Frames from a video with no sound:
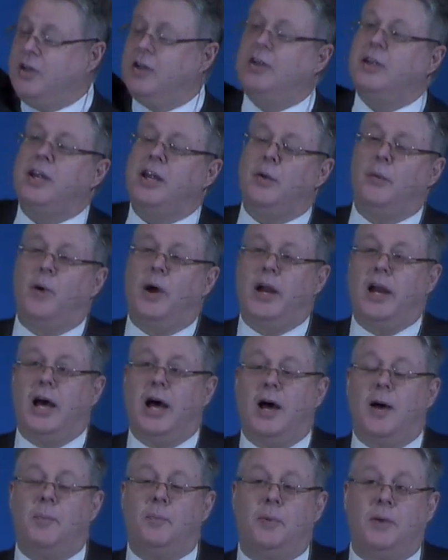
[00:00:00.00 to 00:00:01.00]
He went
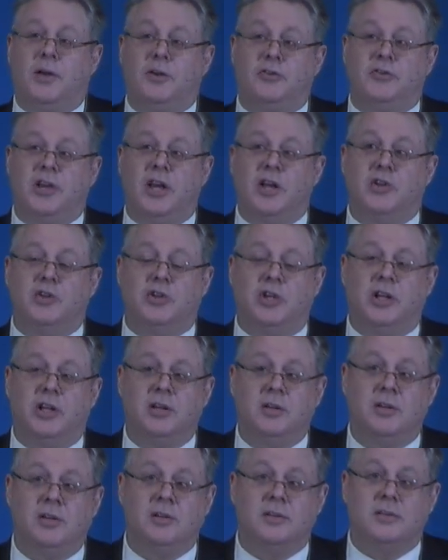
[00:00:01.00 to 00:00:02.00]
up,
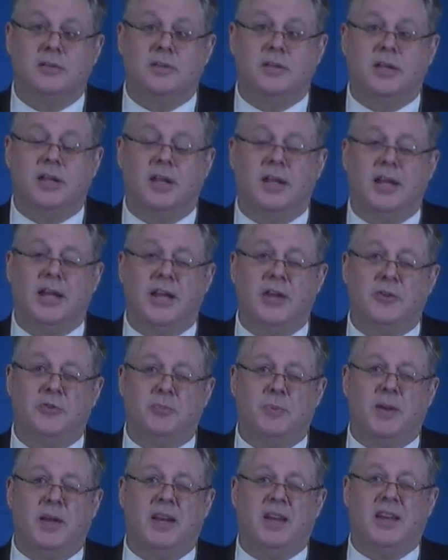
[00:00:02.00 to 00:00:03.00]
ascension. He's
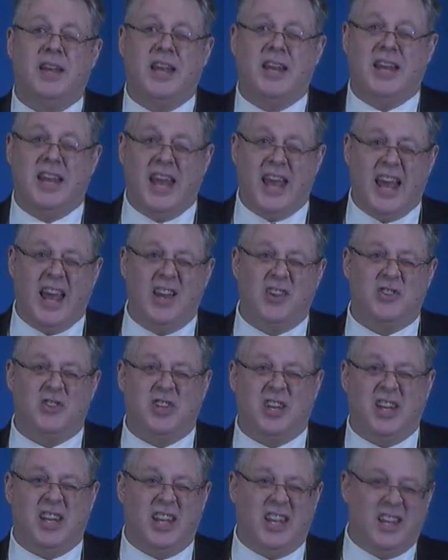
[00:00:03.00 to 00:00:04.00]
been engaged
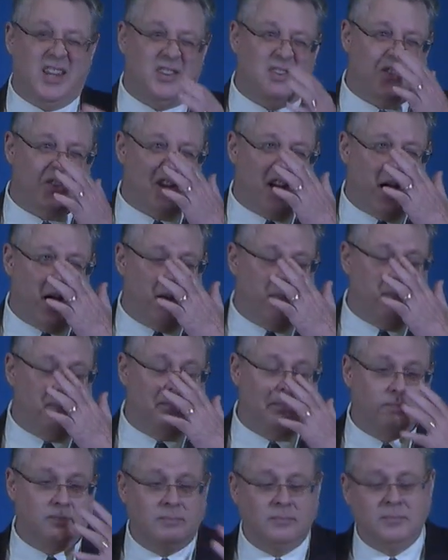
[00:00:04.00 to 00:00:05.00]
in his um,
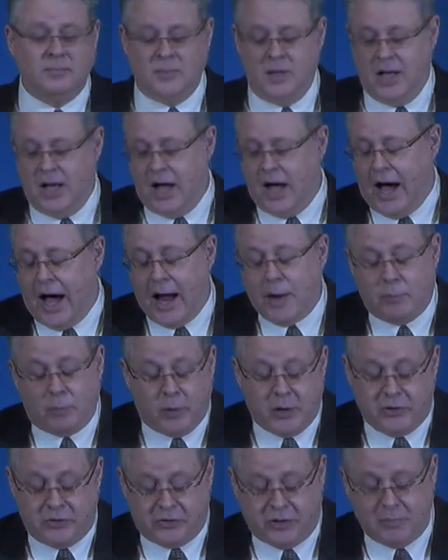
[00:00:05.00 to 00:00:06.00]
high
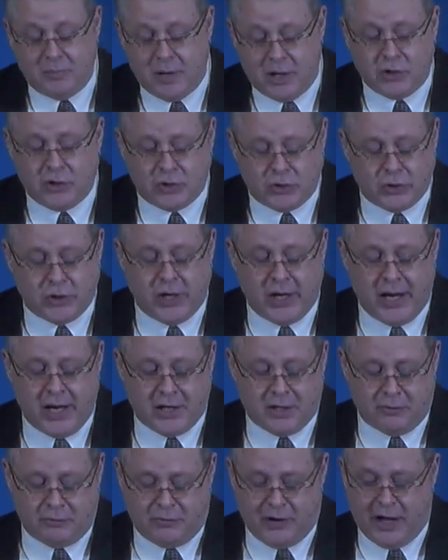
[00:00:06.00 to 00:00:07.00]
priestly ministry
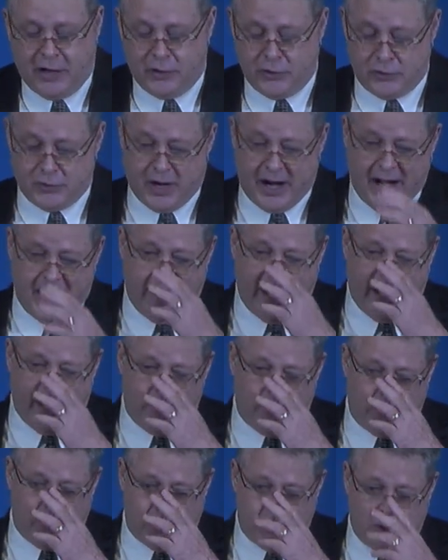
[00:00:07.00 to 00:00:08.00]
at the Father's right
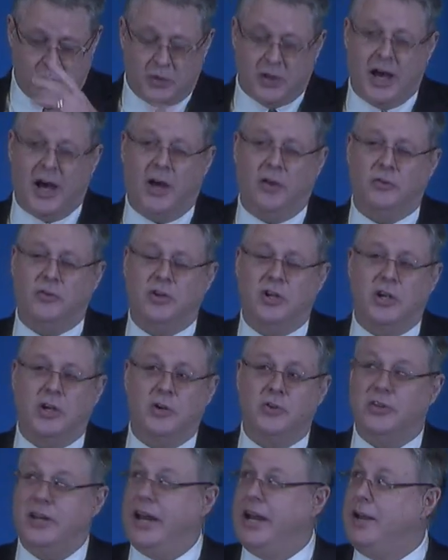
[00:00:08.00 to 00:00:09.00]
hand for 2,000
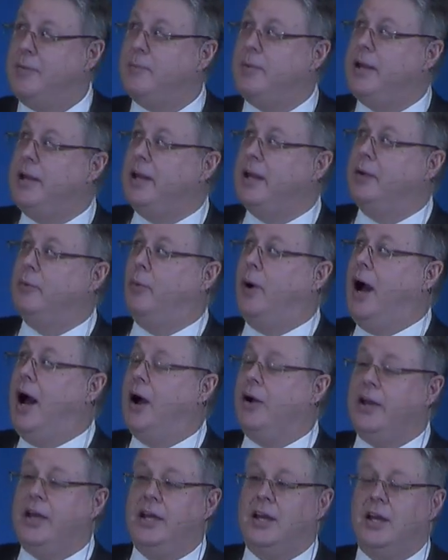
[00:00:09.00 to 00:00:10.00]
years. And any minute,
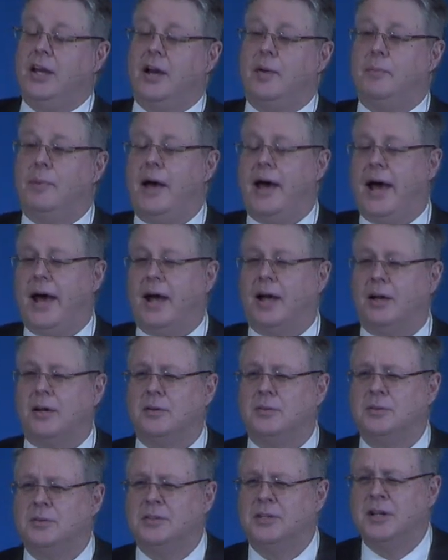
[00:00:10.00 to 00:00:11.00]
wow, he could come back.
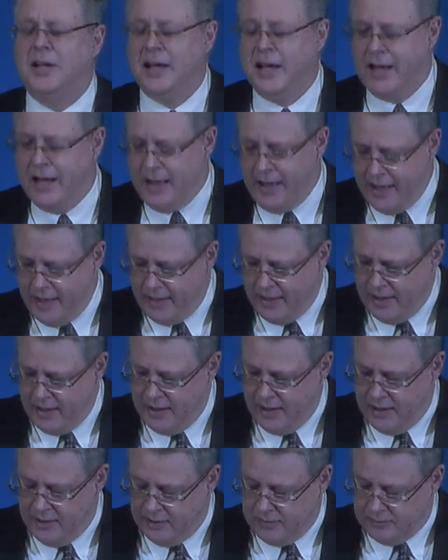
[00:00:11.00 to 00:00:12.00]

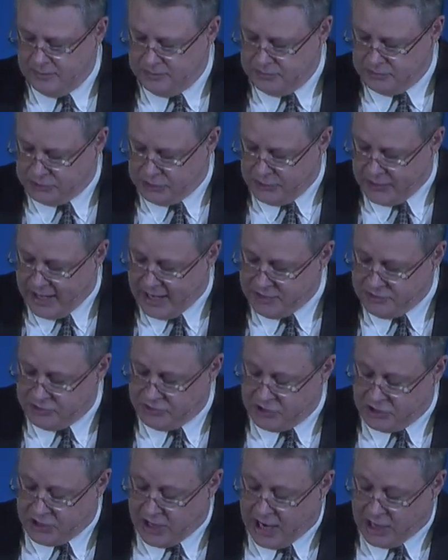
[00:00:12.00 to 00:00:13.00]
So that's
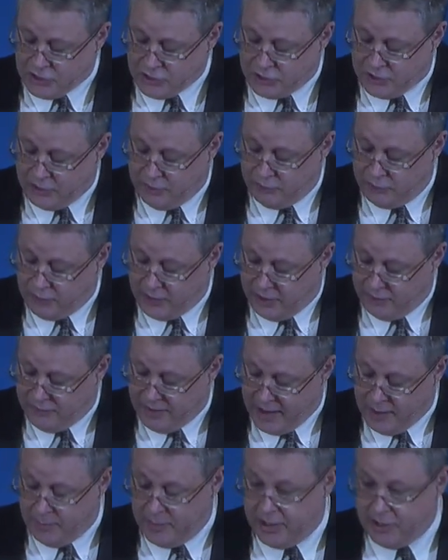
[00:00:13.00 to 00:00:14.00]
the doctrine of, of
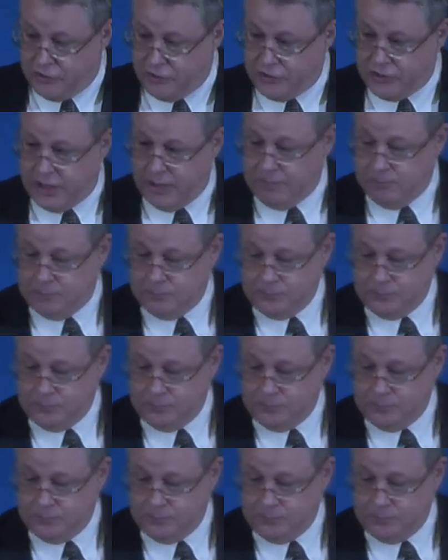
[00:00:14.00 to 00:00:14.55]
imminency.